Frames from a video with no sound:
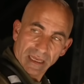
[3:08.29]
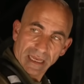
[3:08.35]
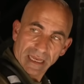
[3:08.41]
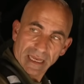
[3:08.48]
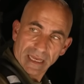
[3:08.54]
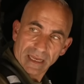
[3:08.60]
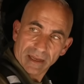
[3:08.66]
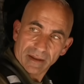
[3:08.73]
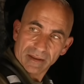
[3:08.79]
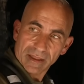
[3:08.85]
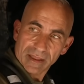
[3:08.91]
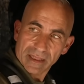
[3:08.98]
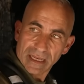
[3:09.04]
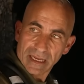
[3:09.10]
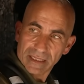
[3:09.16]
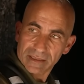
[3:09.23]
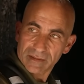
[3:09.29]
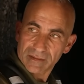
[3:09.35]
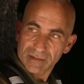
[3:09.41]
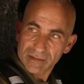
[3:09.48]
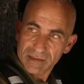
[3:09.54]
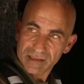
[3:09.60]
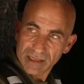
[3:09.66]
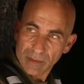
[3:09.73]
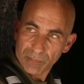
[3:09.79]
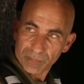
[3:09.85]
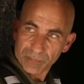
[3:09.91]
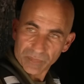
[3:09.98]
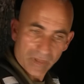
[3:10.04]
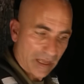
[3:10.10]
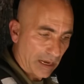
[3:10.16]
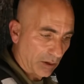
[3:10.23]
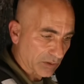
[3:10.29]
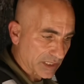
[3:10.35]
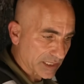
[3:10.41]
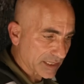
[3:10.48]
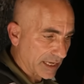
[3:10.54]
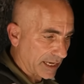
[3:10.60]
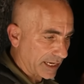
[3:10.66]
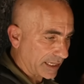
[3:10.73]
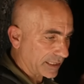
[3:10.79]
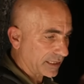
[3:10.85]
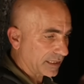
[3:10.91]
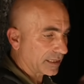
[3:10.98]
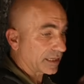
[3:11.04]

uh, that stepped outside.